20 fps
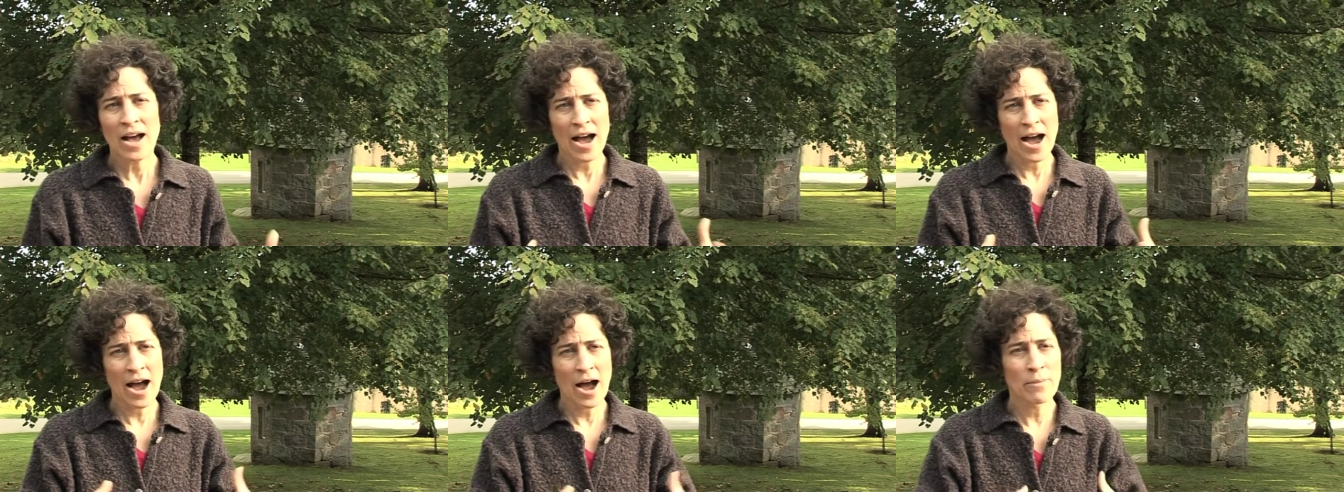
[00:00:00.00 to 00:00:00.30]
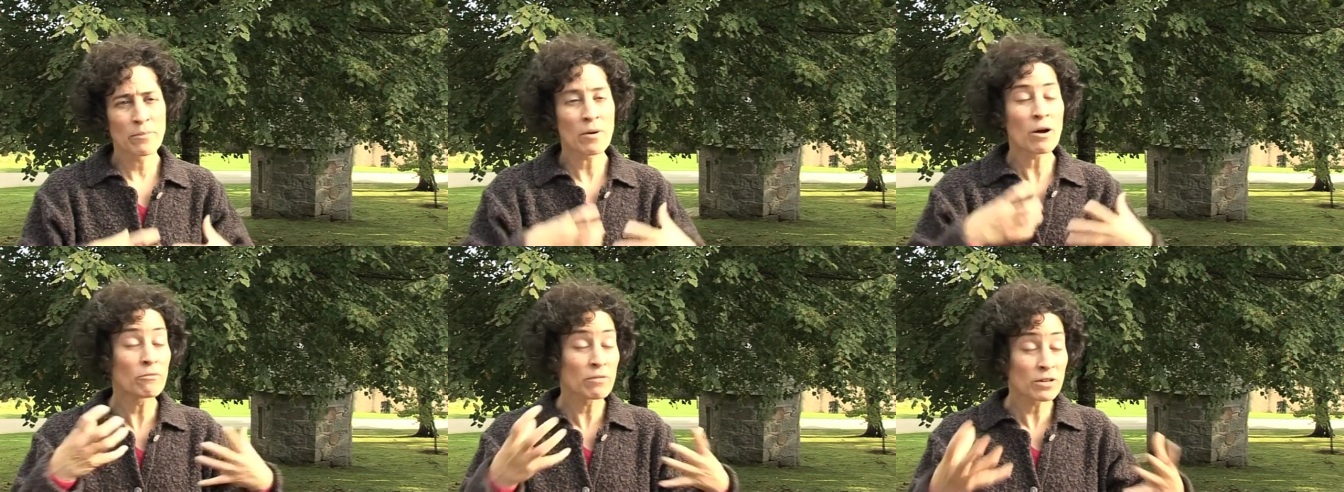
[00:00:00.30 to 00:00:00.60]

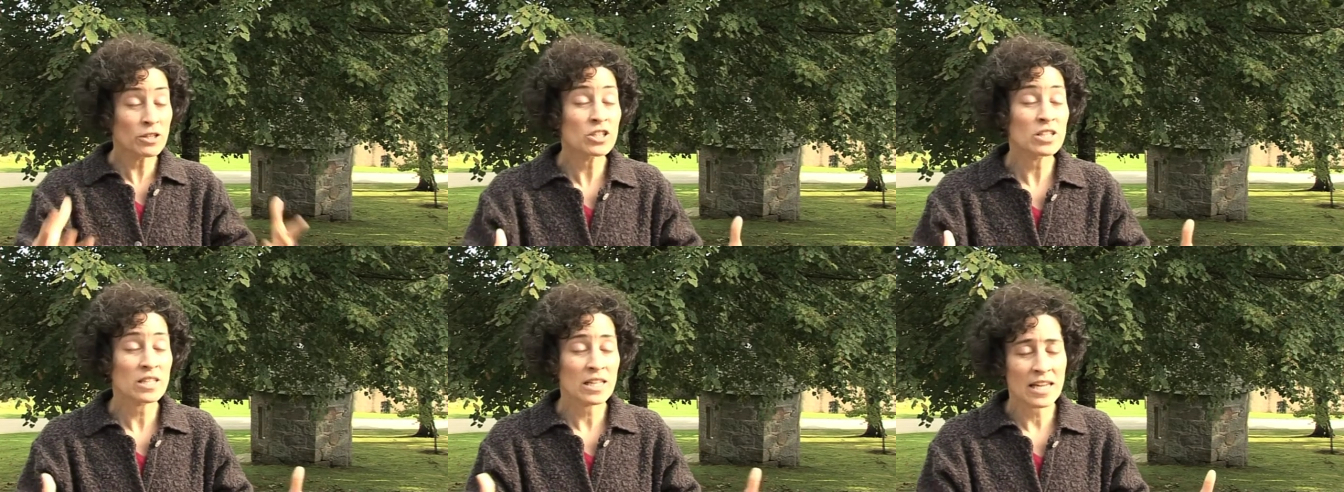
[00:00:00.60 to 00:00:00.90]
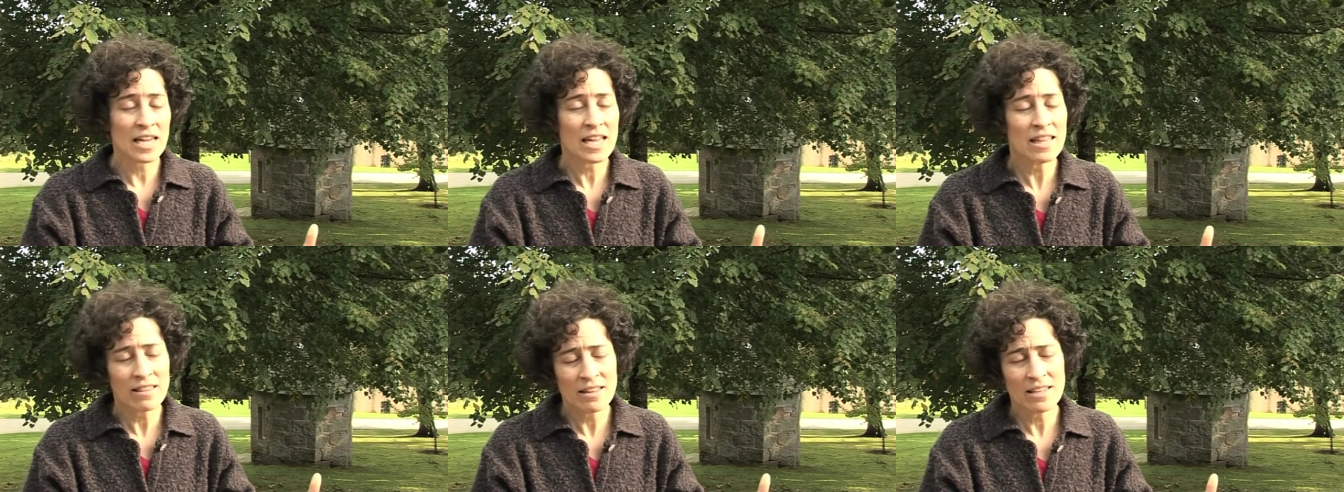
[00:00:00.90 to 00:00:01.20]

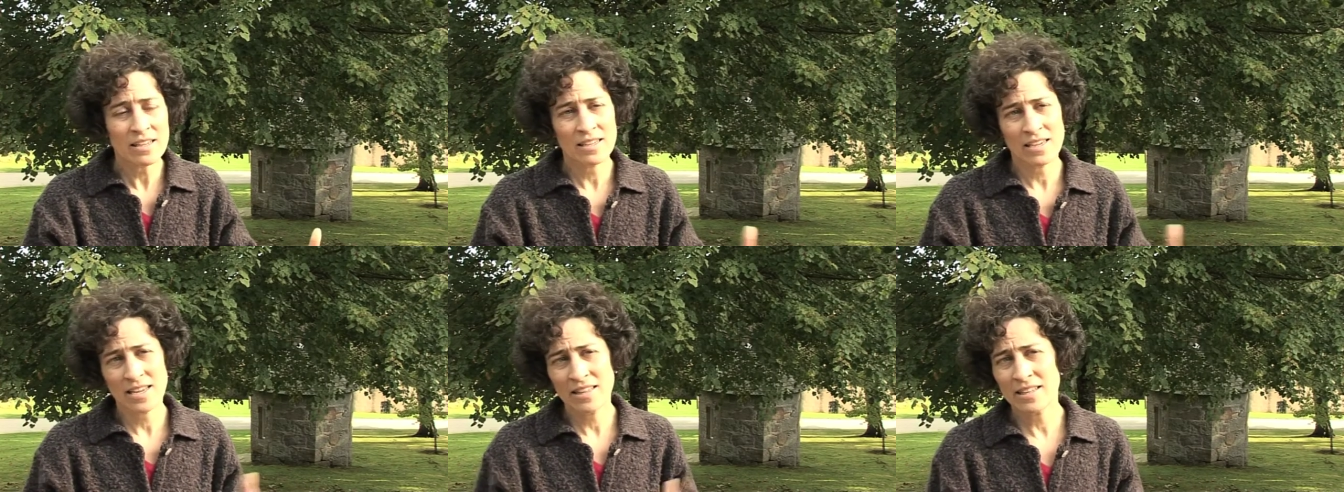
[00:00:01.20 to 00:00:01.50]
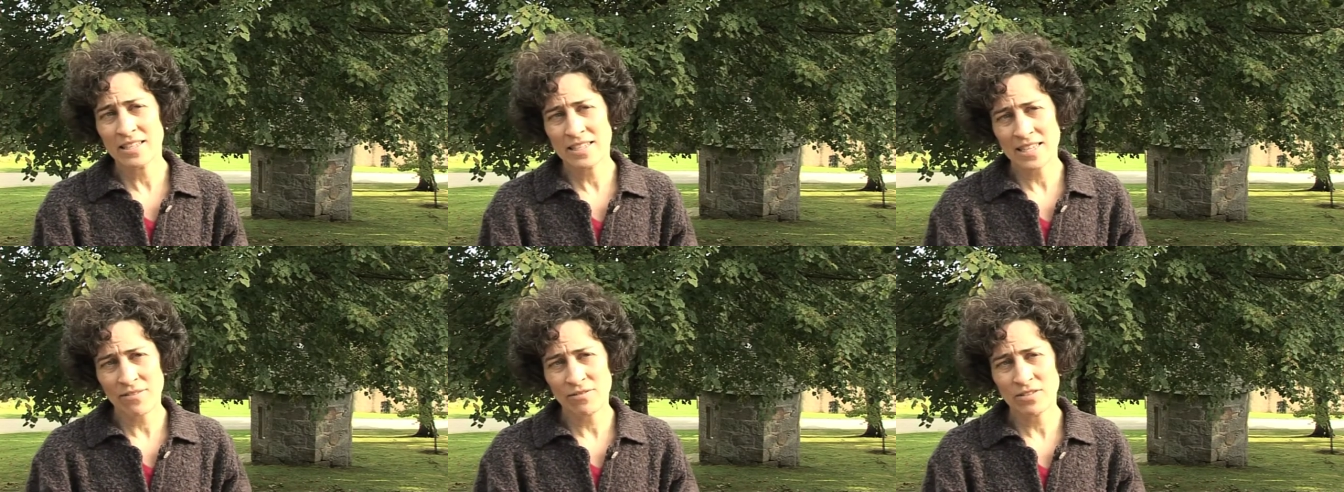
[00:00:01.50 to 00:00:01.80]
originally in the
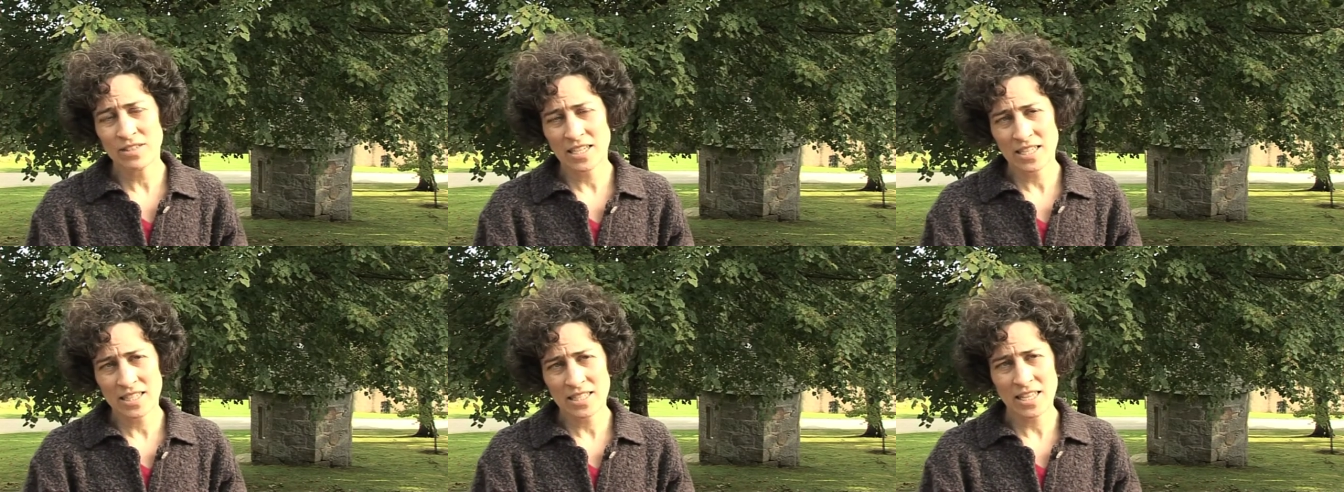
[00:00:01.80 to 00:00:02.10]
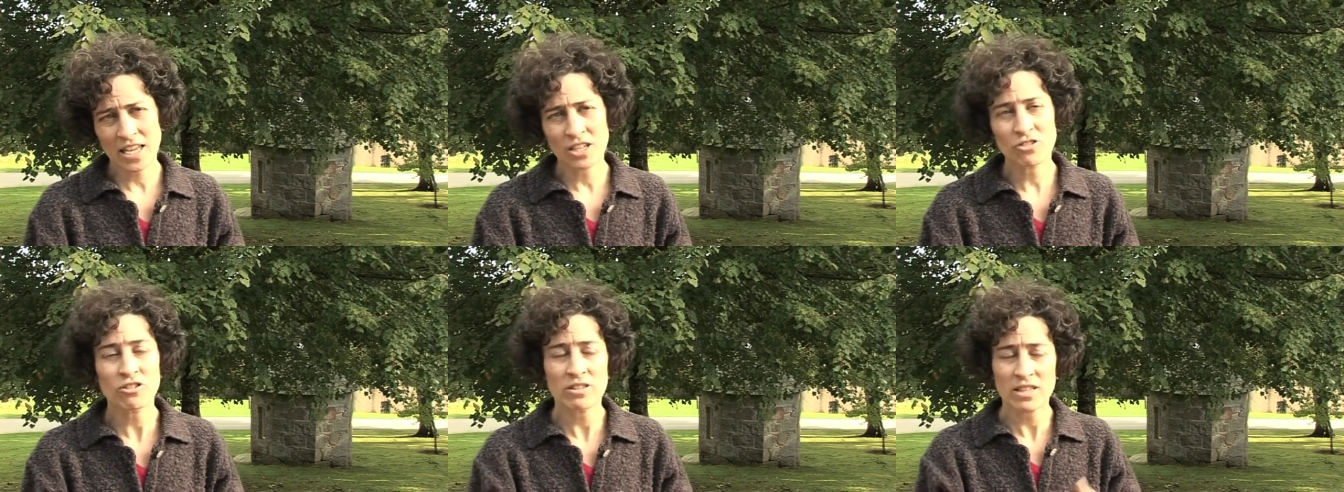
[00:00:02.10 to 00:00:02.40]
17th
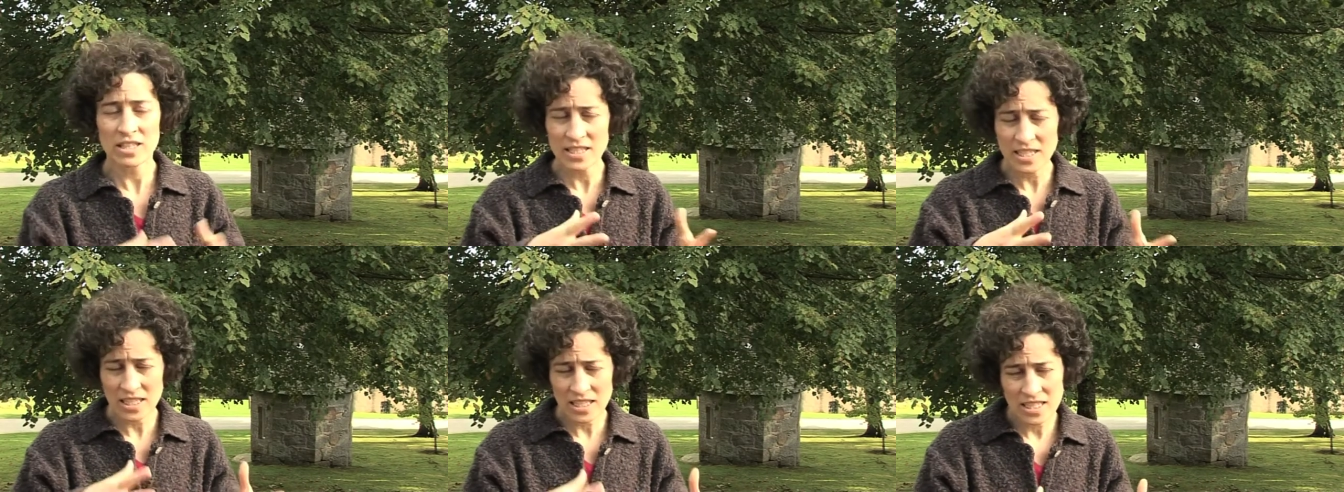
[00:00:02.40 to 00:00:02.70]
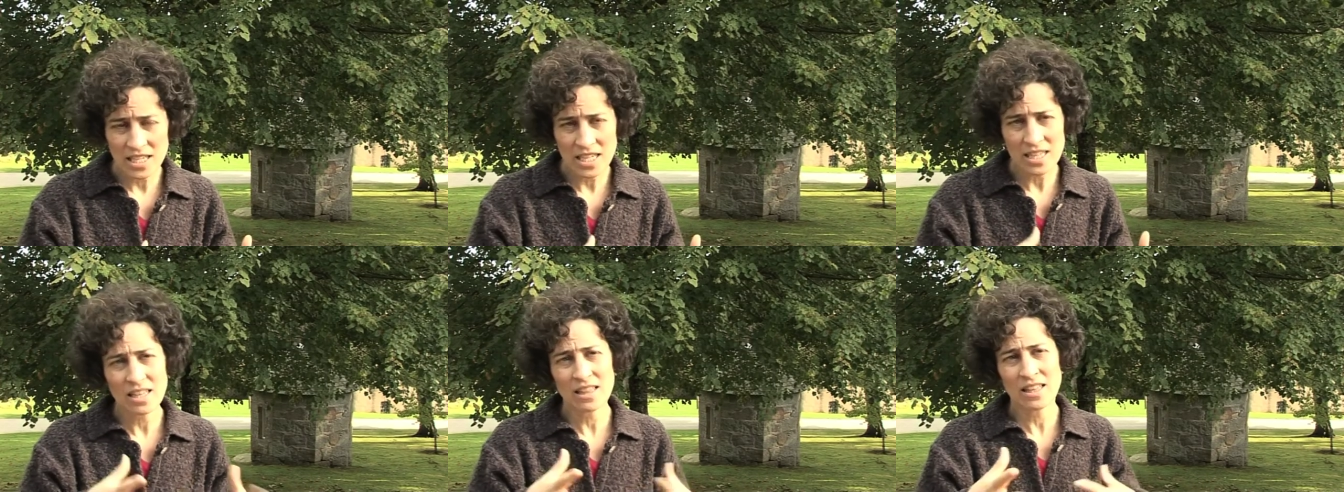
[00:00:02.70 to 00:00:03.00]
century, the
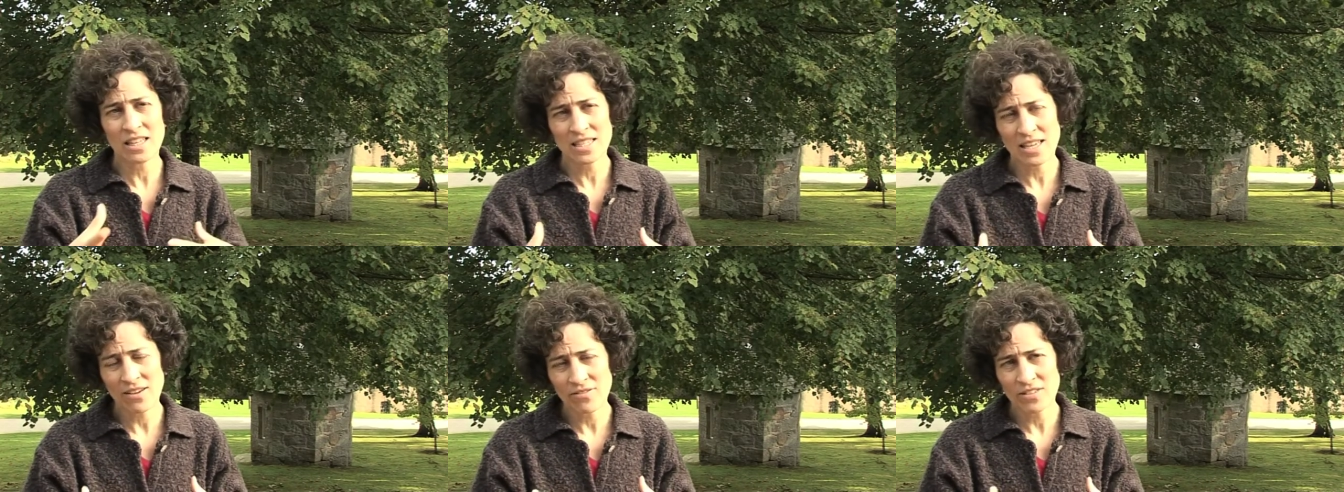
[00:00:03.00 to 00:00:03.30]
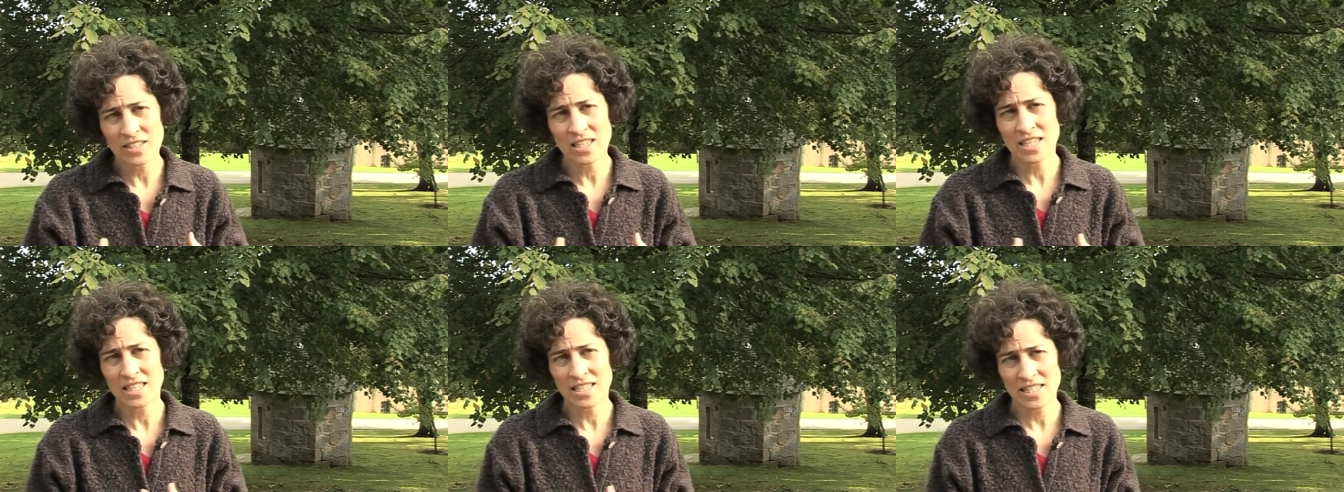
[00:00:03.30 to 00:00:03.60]
16th and the
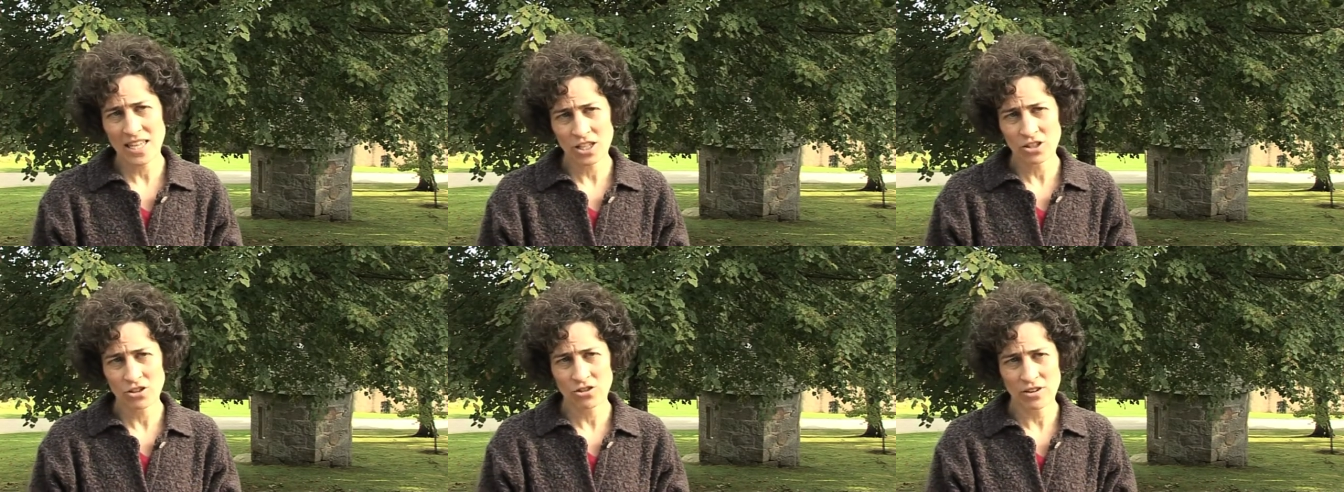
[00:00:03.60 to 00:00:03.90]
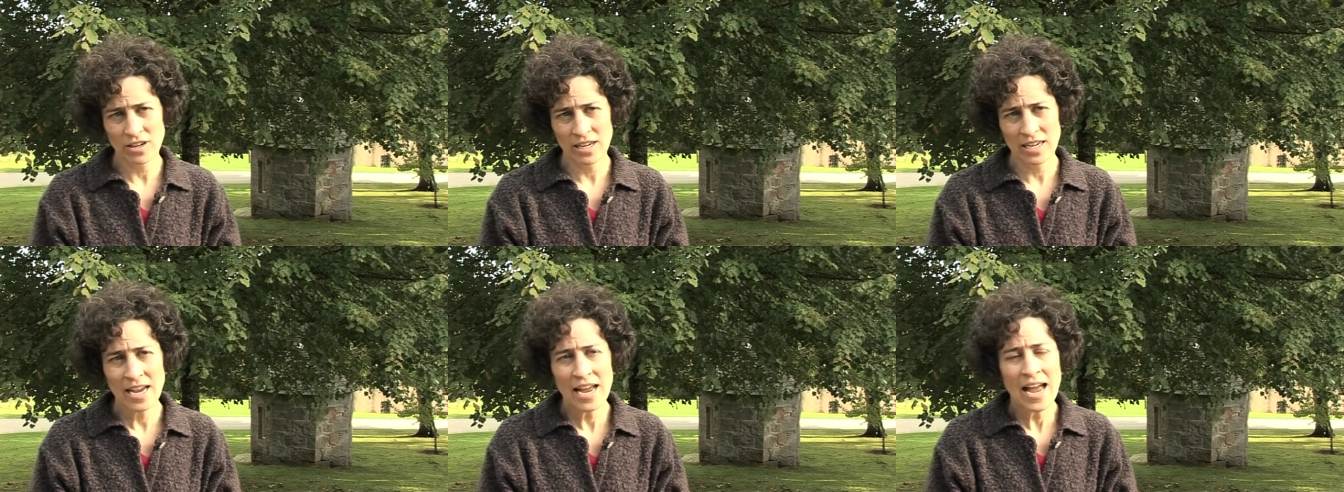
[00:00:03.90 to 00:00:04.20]
17th
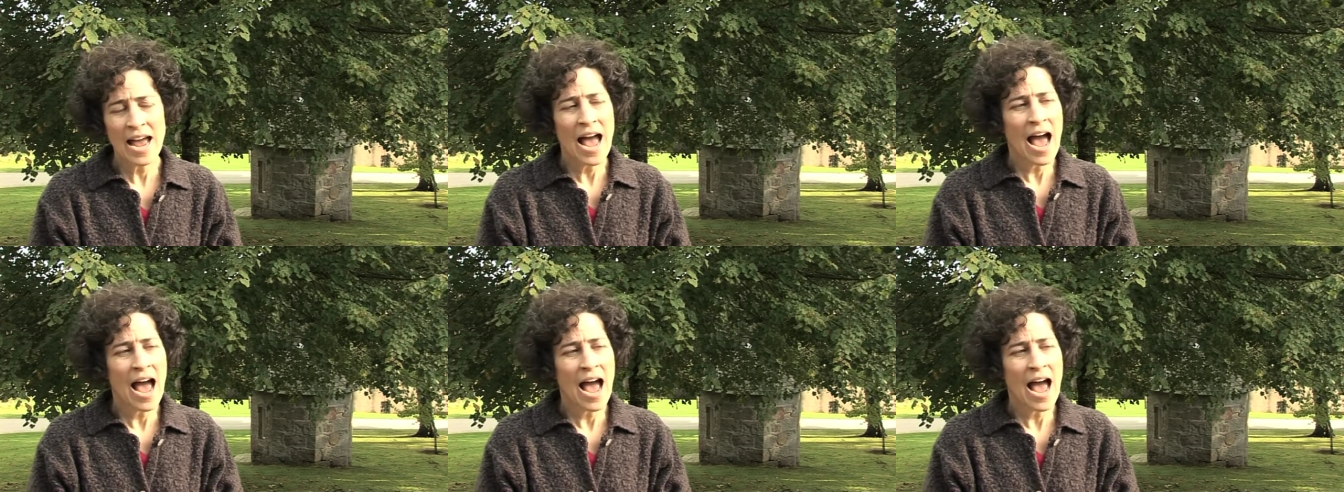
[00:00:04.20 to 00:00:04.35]
century.